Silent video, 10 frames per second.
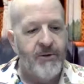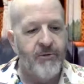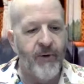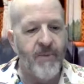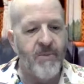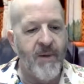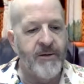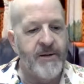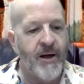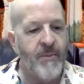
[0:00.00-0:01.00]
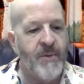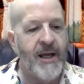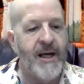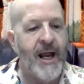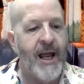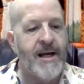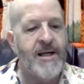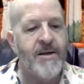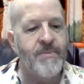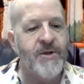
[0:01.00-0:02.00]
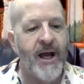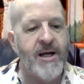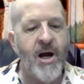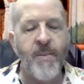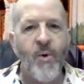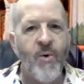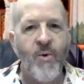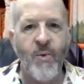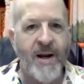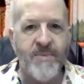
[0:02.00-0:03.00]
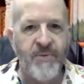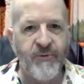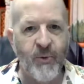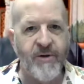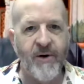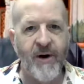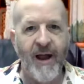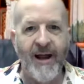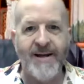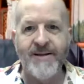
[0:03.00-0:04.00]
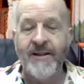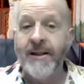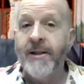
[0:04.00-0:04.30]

from among them and had him tied up right before their eyes.